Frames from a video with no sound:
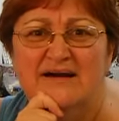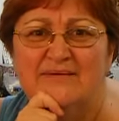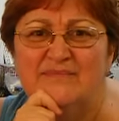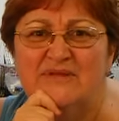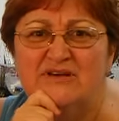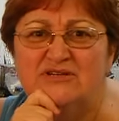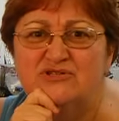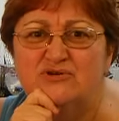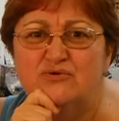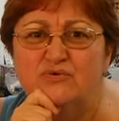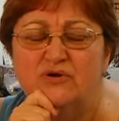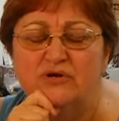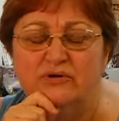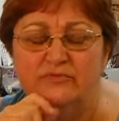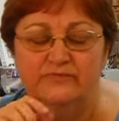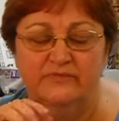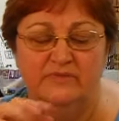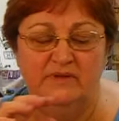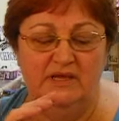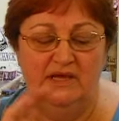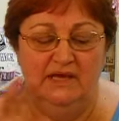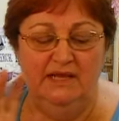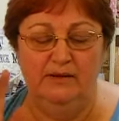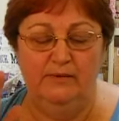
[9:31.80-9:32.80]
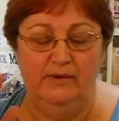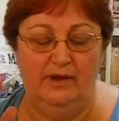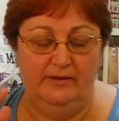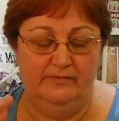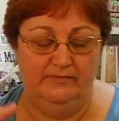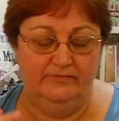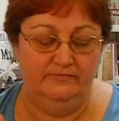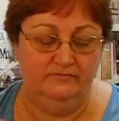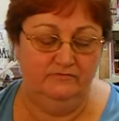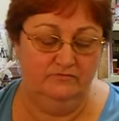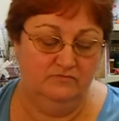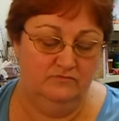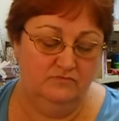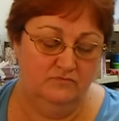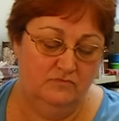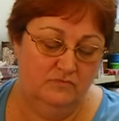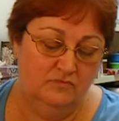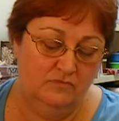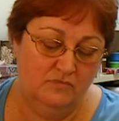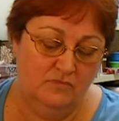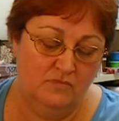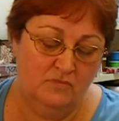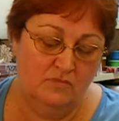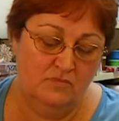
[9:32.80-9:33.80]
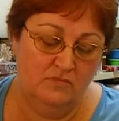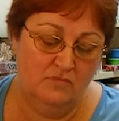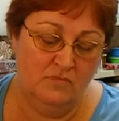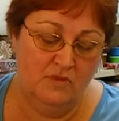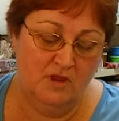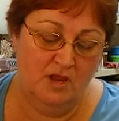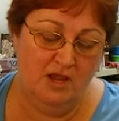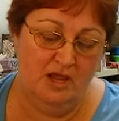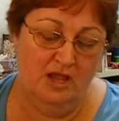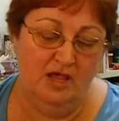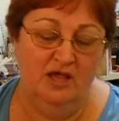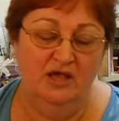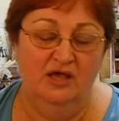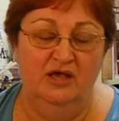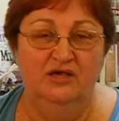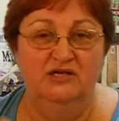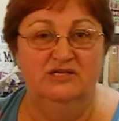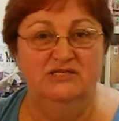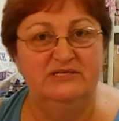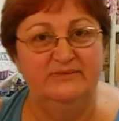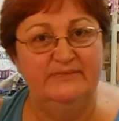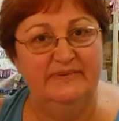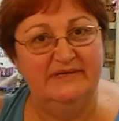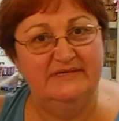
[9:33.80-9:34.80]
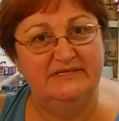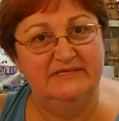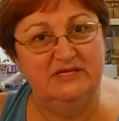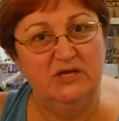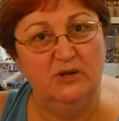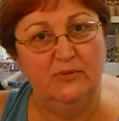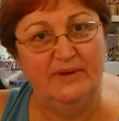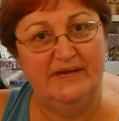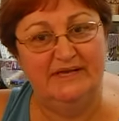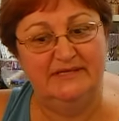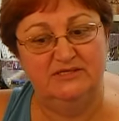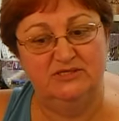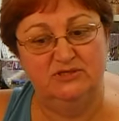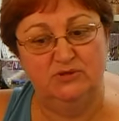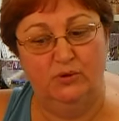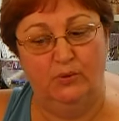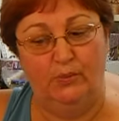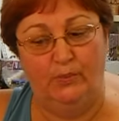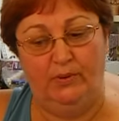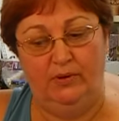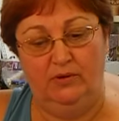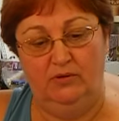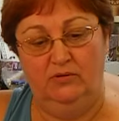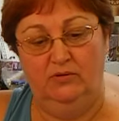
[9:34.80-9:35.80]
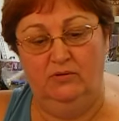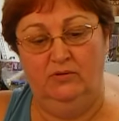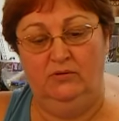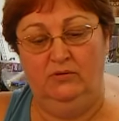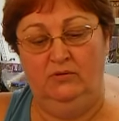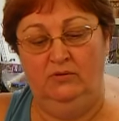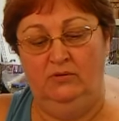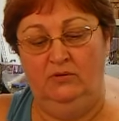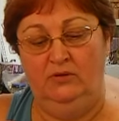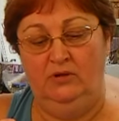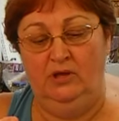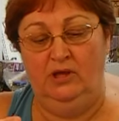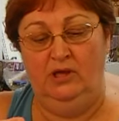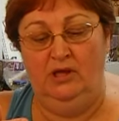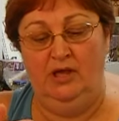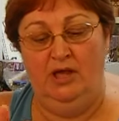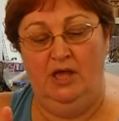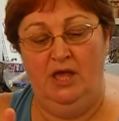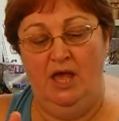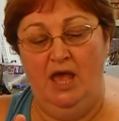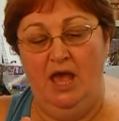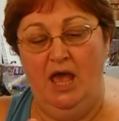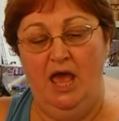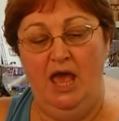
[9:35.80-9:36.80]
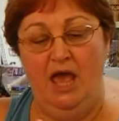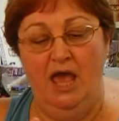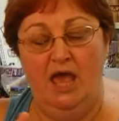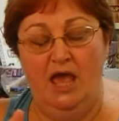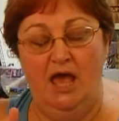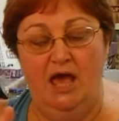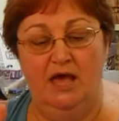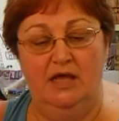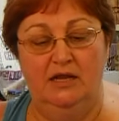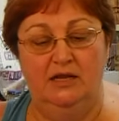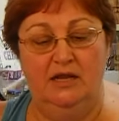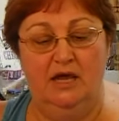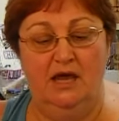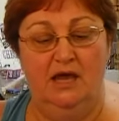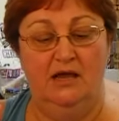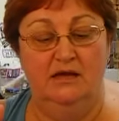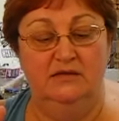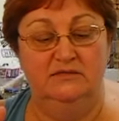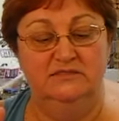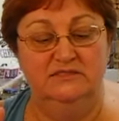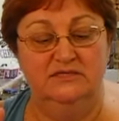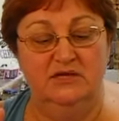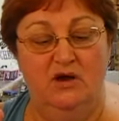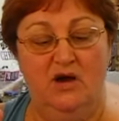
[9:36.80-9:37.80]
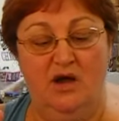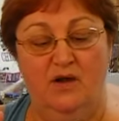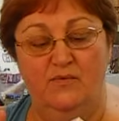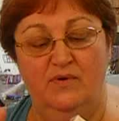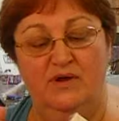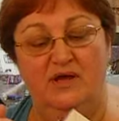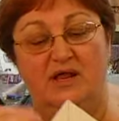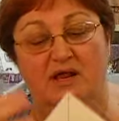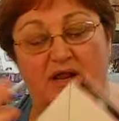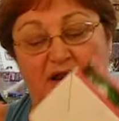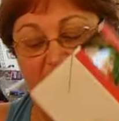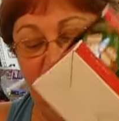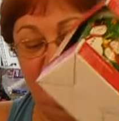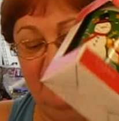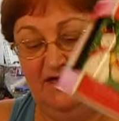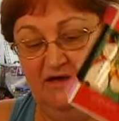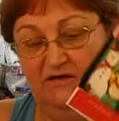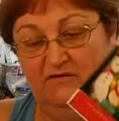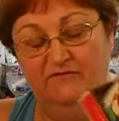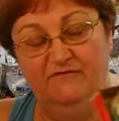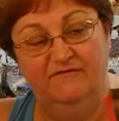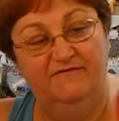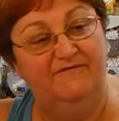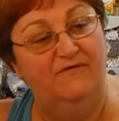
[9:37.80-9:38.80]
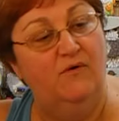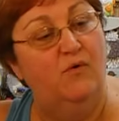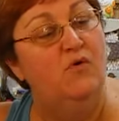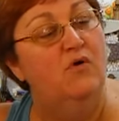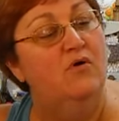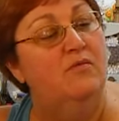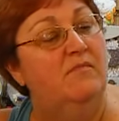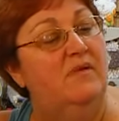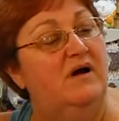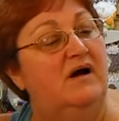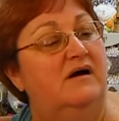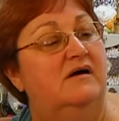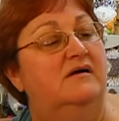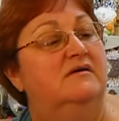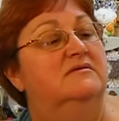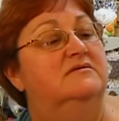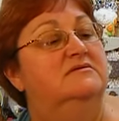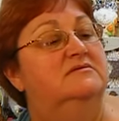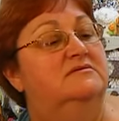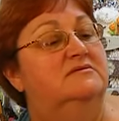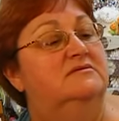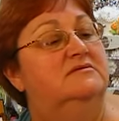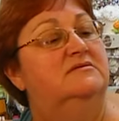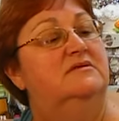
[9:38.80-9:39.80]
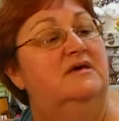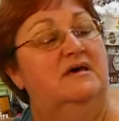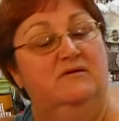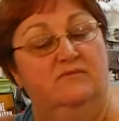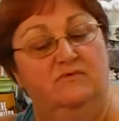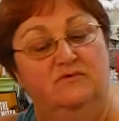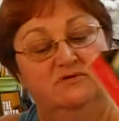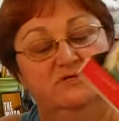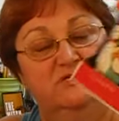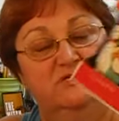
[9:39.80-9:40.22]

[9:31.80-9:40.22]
I'm not sure. Anyway, she made snowman soup. And uh, so I went and I found four mugs that